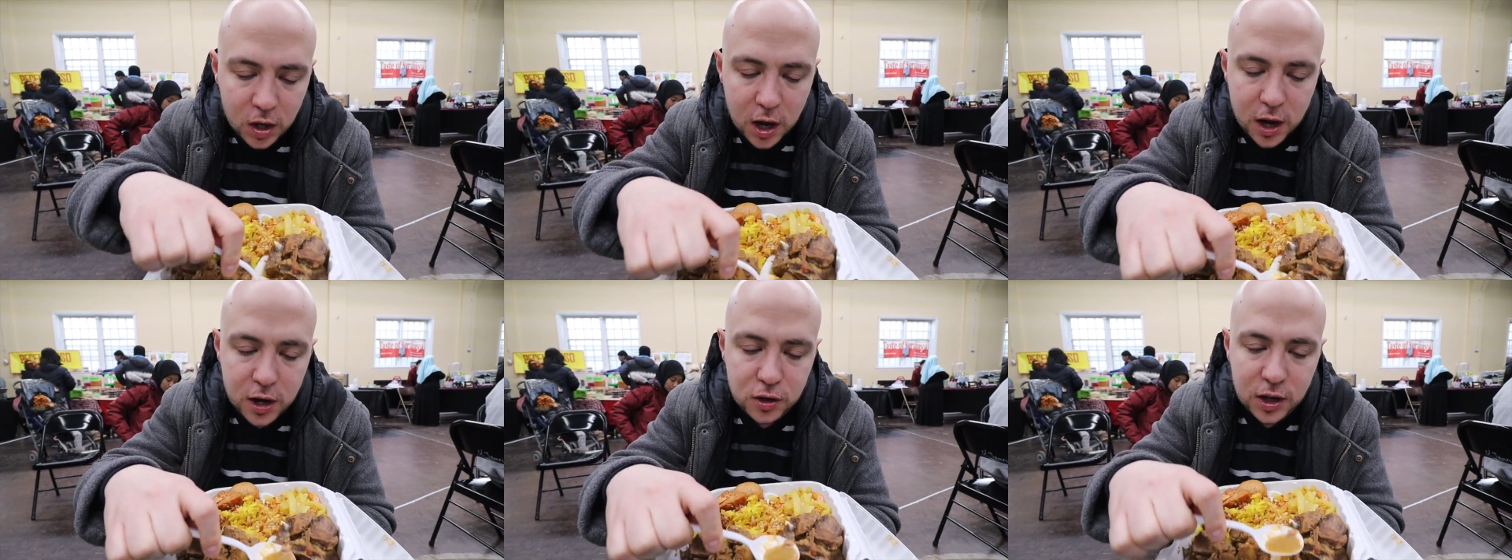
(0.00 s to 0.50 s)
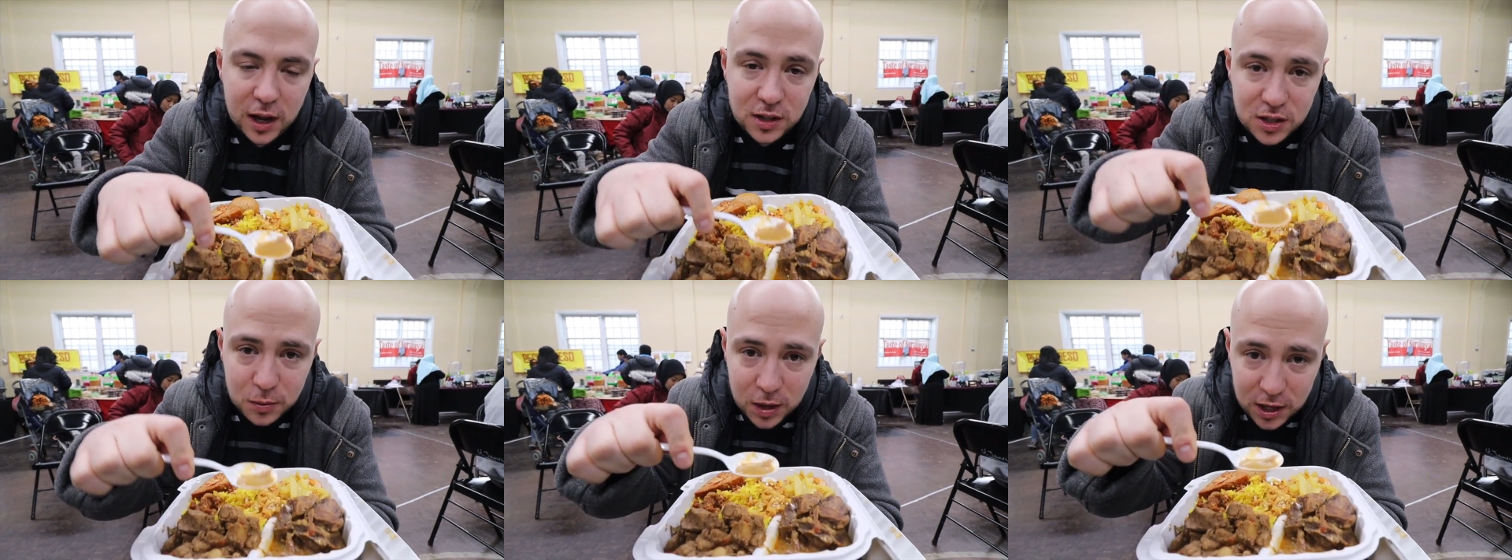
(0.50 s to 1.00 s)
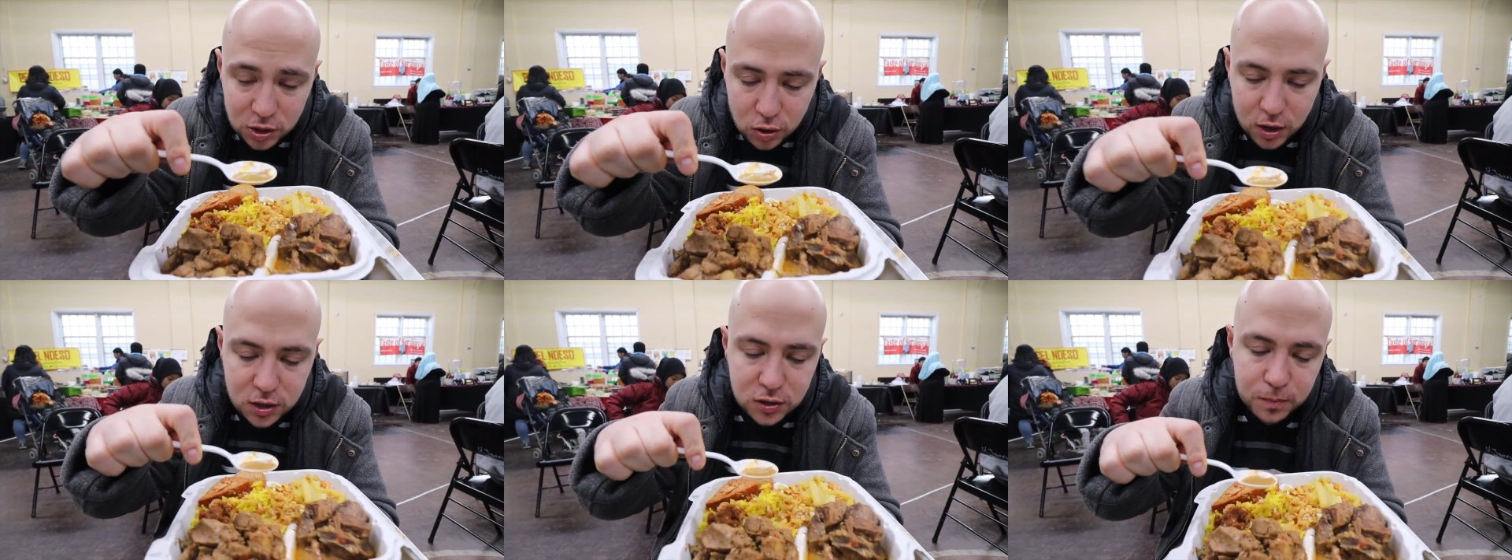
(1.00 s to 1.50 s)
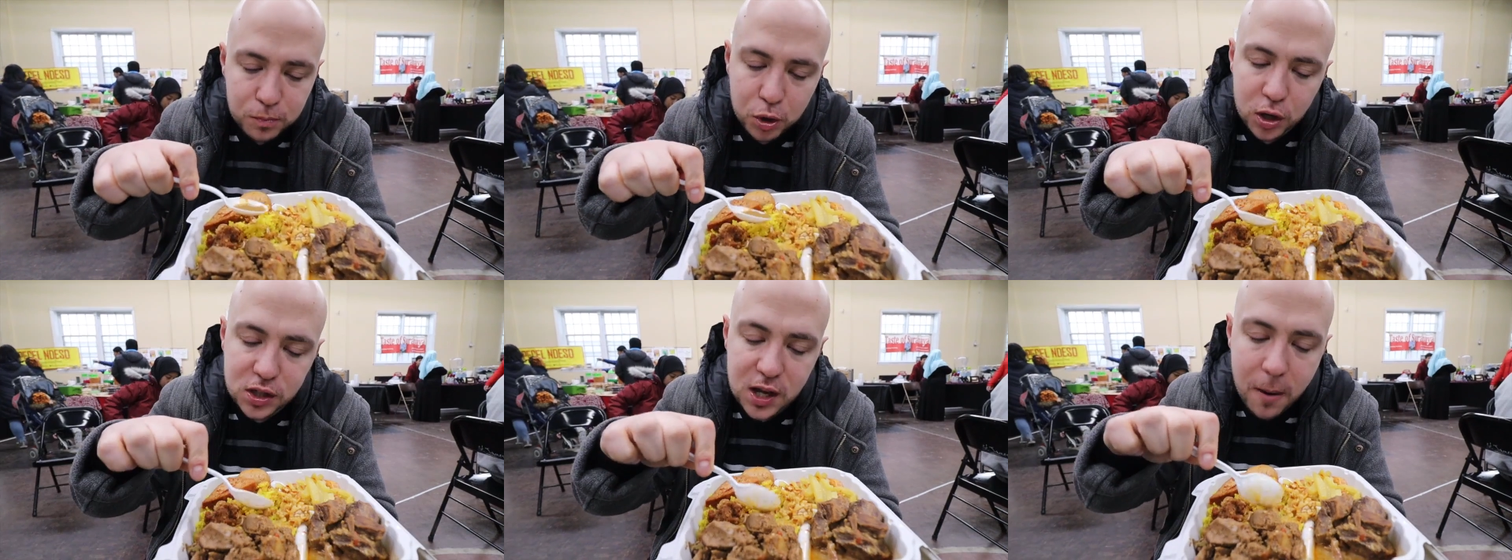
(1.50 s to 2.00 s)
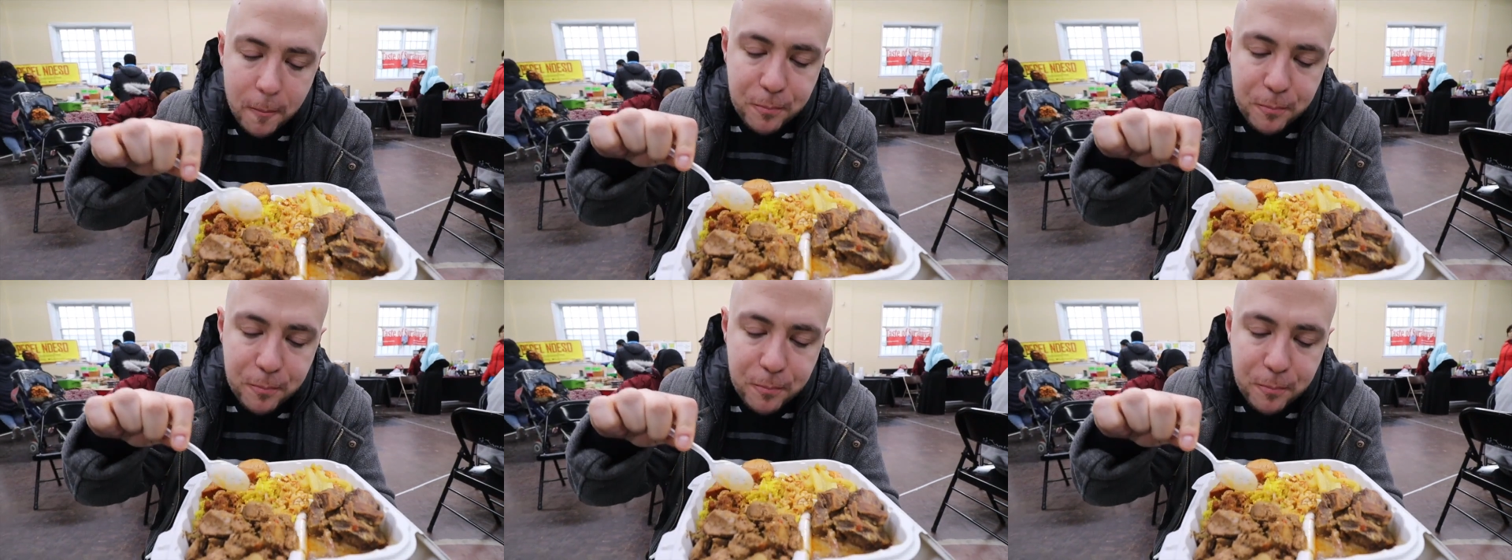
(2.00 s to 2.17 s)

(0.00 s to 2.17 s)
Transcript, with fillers: and you got some of that sauce put on top.